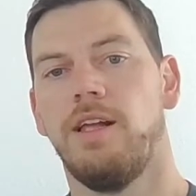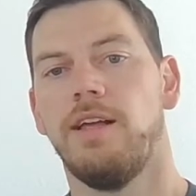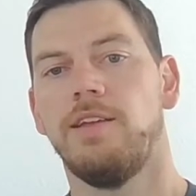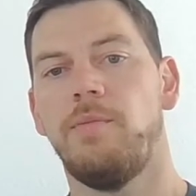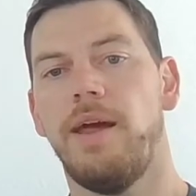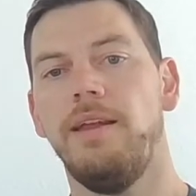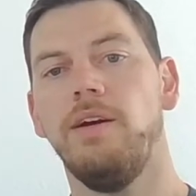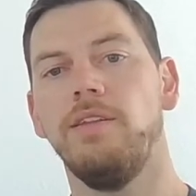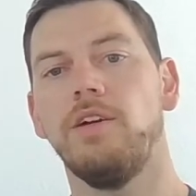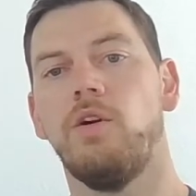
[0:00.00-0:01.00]
depending
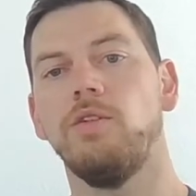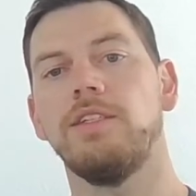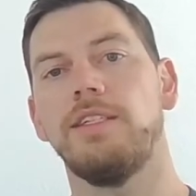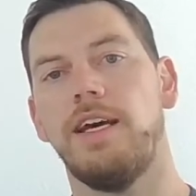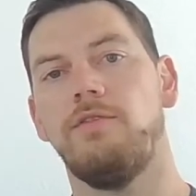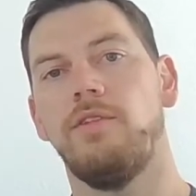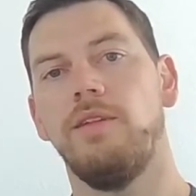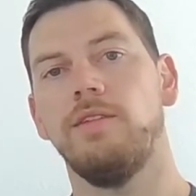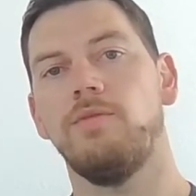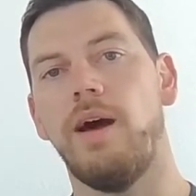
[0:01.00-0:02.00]
on the goals set for
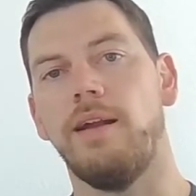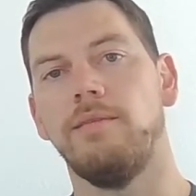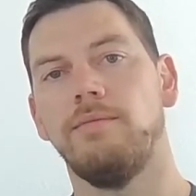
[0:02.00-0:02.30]
this run.